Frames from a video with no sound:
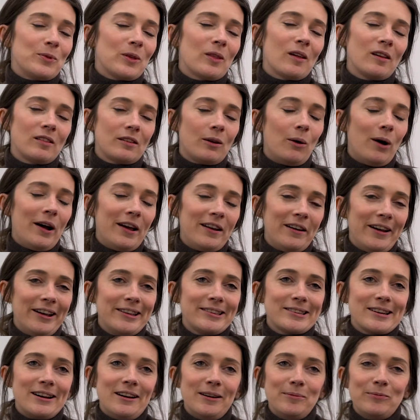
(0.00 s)
so that's quite a
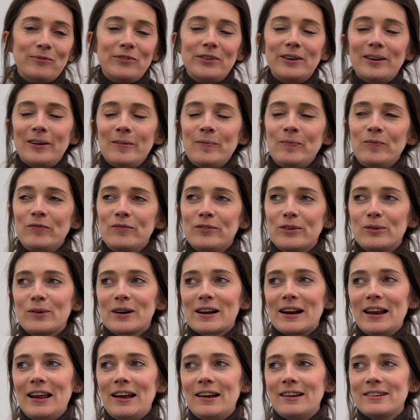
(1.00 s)
nice time for
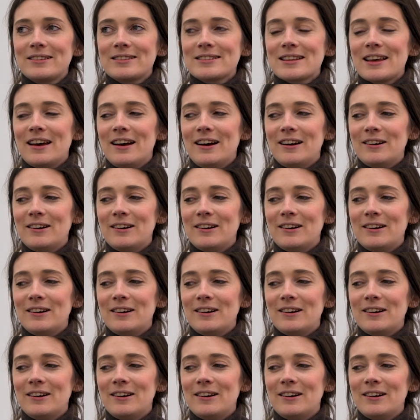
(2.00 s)
raclette.